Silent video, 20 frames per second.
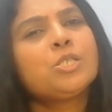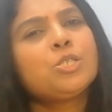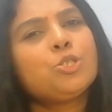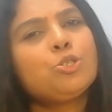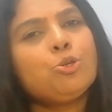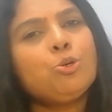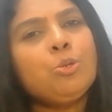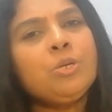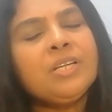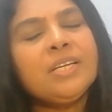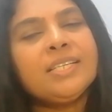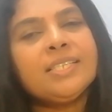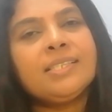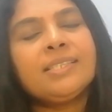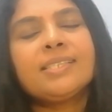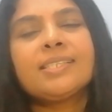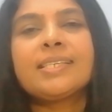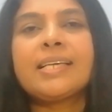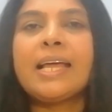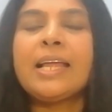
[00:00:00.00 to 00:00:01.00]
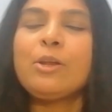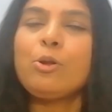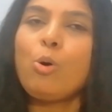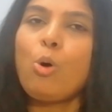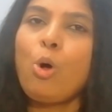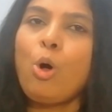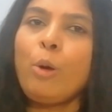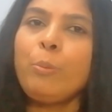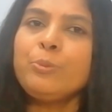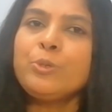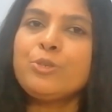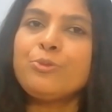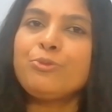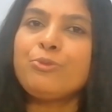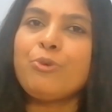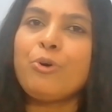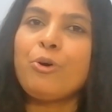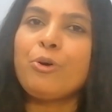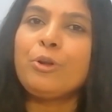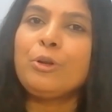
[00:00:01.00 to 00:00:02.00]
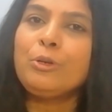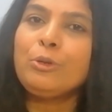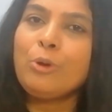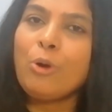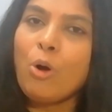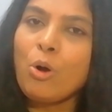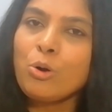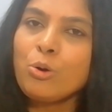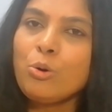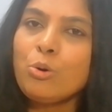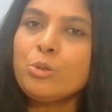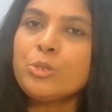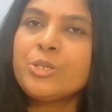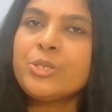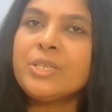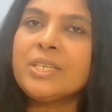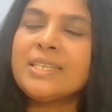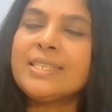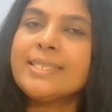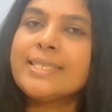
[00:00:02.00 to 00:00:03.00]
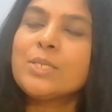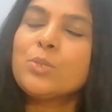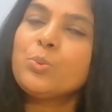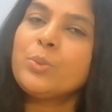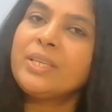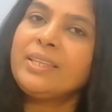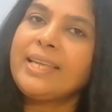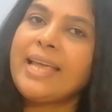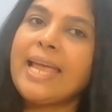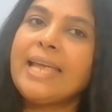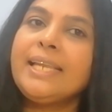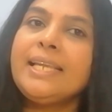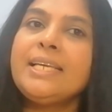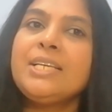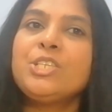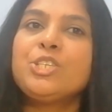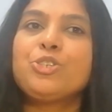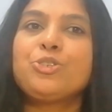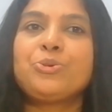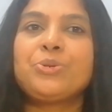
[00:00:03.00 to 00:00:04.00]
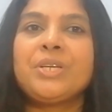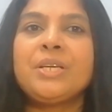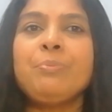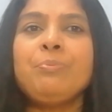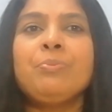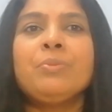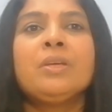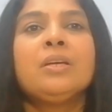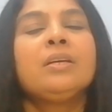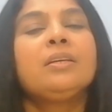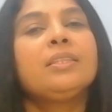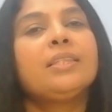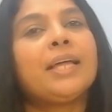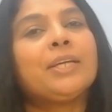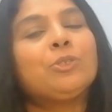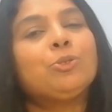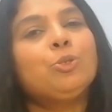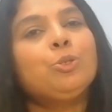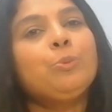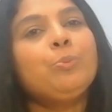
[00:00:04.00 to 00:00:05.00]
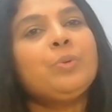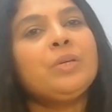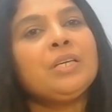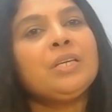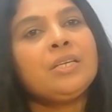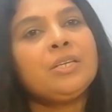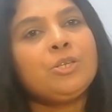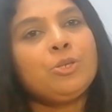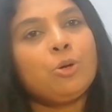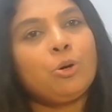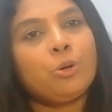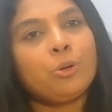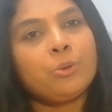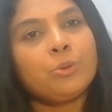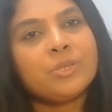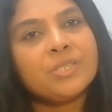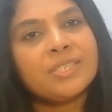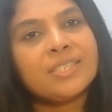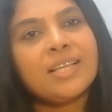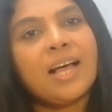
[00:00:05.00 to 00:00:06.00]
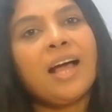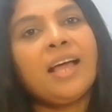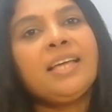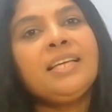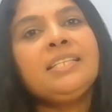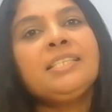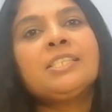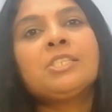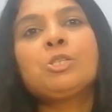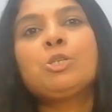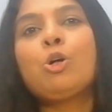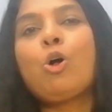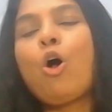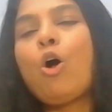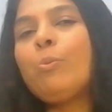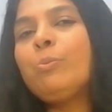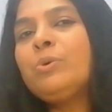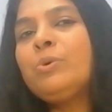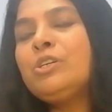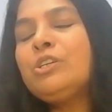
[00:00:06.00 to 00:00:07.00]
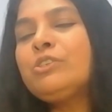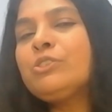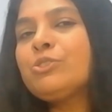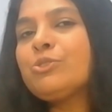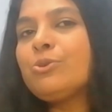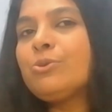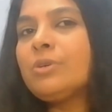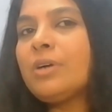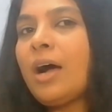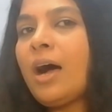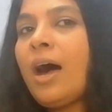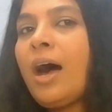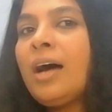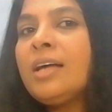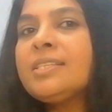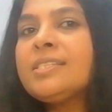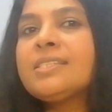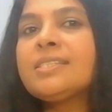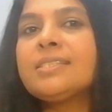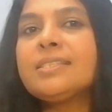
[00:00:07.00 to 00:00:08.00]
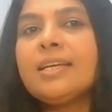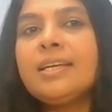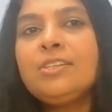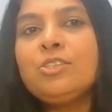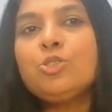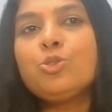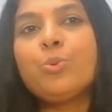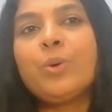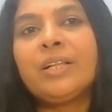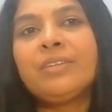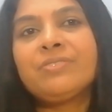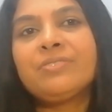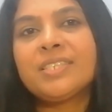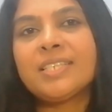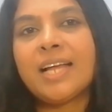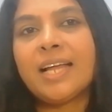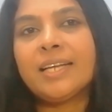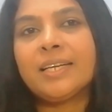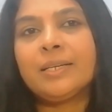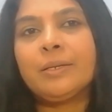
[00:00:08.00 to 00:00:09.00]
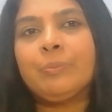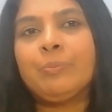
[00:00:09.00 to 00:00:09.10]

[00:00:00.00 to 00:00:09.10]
Students can opt for law courses with any stream. That could be your science, commerce, or arts in 12th standard.